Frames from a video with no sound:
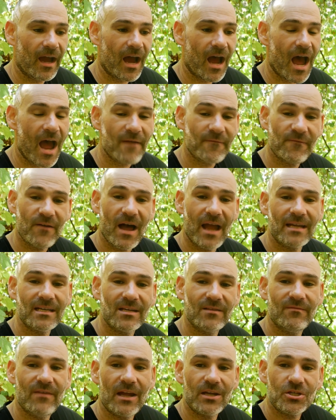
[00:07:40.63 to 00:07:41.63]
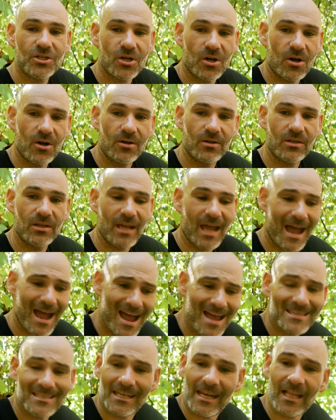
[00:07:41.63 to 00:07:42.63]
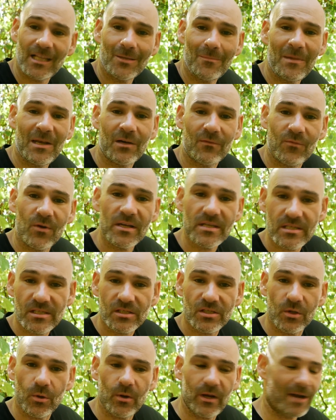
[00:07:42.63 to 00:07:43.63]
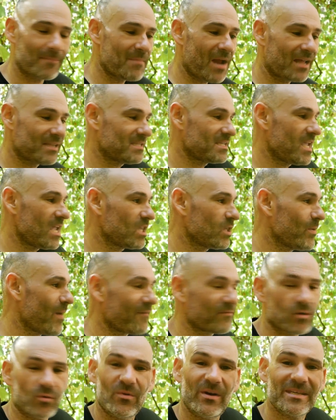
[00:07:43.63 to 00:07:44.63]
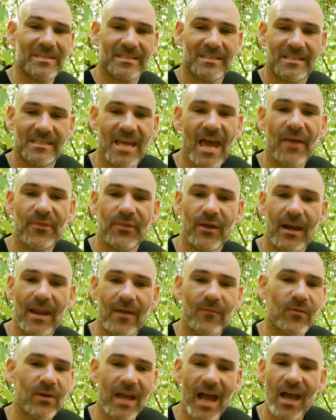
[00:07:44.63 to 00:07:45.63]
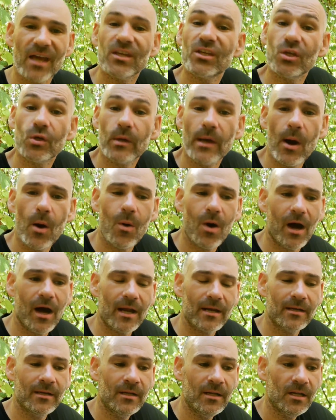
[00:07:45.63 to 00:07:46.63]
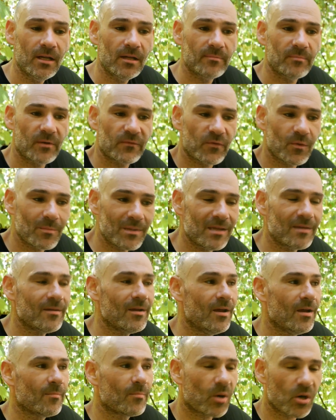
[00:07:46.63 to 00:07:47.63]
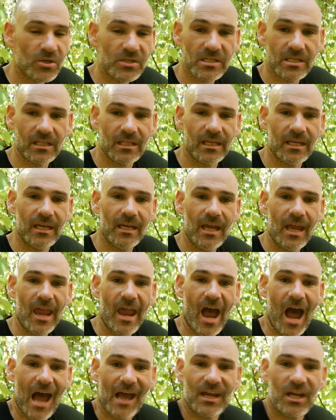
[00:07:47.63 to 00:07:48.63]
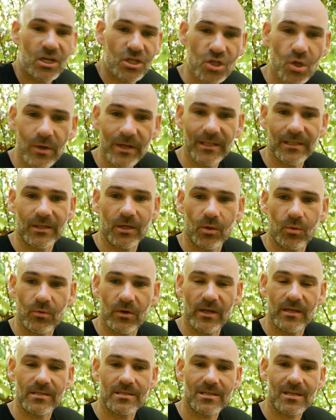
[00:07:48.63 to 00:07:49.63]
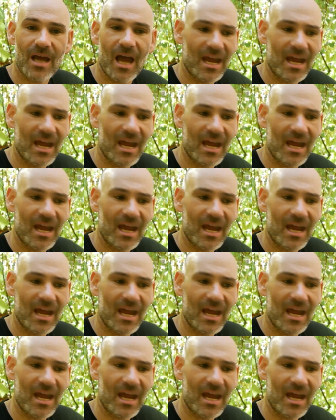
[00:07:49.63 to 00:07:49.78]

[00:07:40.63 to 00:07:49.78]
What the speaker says: I find adventure has an element of risk to it. I'm not saying you have to risk death on every hike you go on, but for me personally, I enjoy a little risk.